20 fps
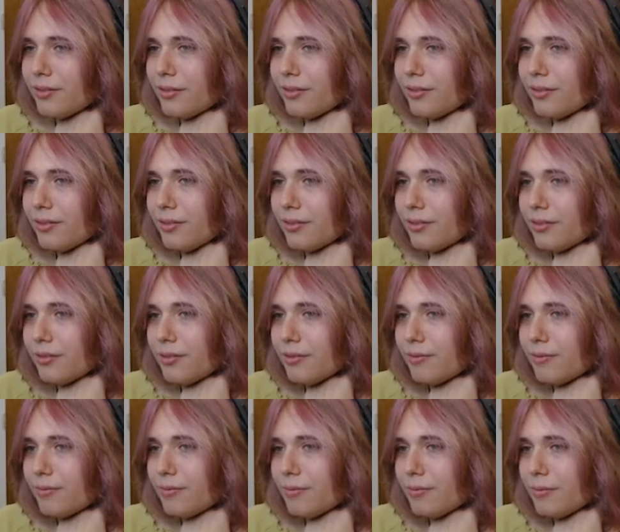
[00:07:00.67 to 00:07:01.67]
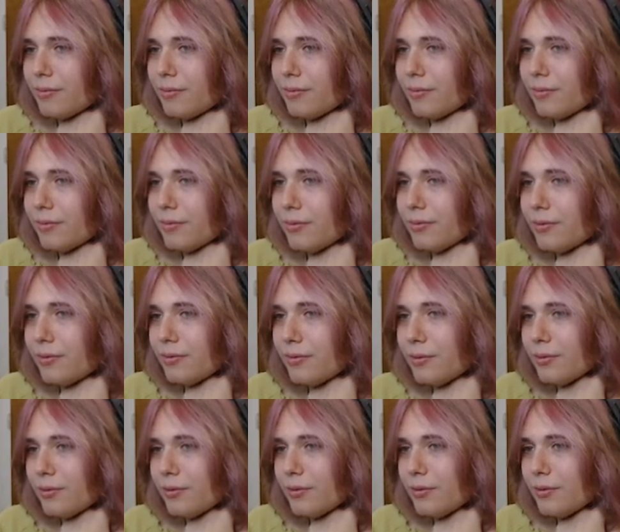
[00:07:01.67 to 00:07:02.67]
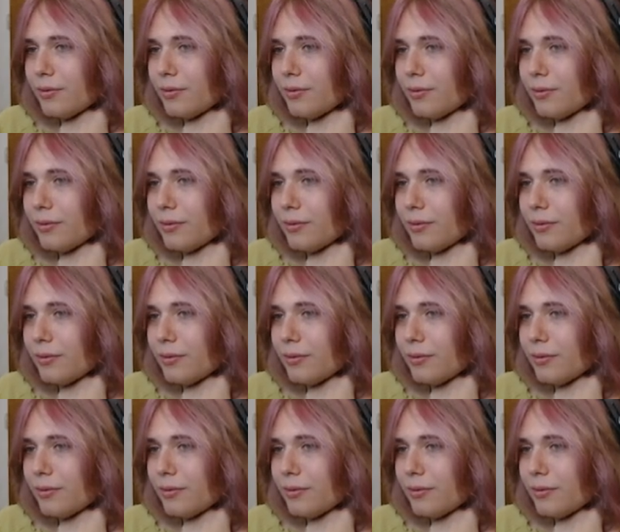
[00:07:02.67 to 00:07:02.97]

(not speaking)